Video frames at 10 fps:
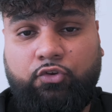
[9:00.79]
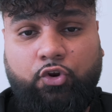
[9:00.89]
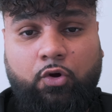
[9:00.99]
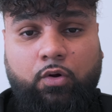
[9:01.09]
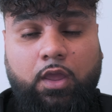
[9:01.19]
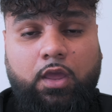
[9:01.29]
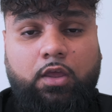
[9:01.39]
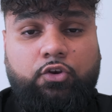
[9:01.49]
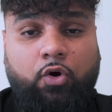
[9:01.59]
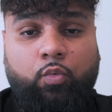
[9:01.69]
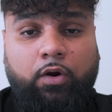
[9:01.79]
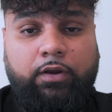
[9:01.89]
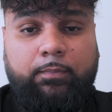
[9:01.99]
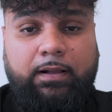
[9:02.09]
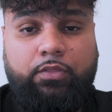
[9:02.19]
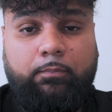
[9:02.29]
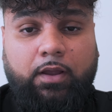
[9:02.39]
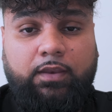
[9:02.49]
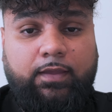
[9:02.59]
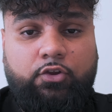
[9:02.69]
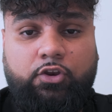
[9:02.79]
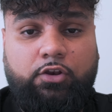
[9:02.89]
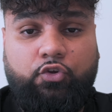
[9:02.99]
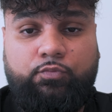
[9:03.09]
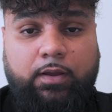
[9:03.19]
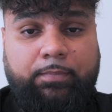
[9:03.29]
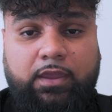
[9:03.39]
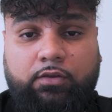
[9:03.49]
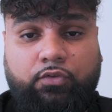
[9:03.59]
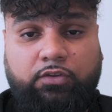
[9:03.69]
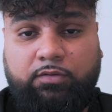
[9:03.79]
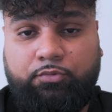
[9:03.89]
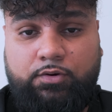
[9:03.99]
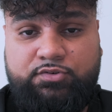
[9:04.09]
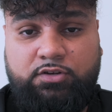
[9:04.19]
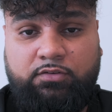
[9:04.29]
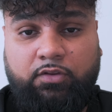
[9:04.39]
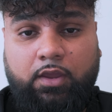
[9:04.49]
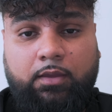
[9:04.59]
So don't worry about the money that you're going to lose by paying for these subscriptions,